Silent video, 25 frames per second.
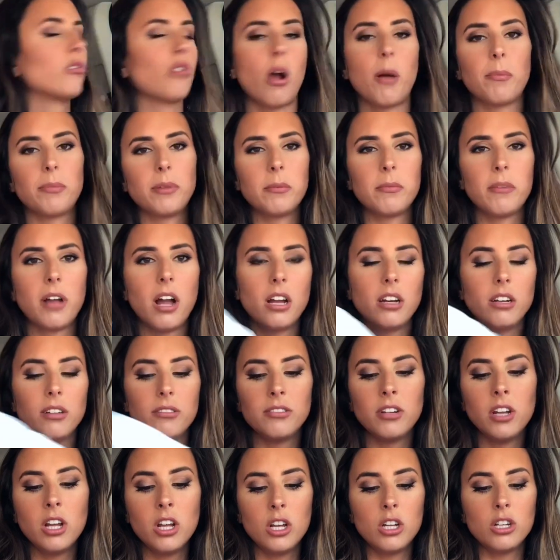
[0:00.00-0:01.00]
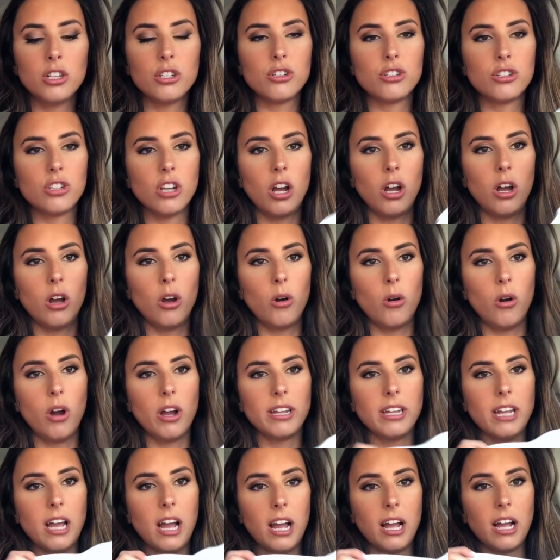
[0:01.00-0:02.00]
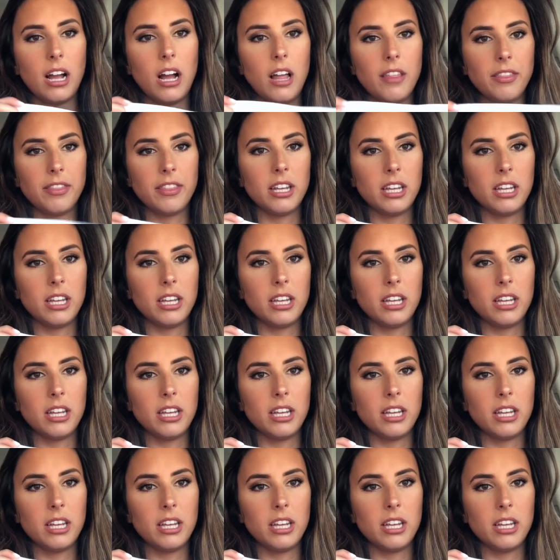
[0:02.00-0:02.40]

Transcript: crop them kind of. So yeah, I got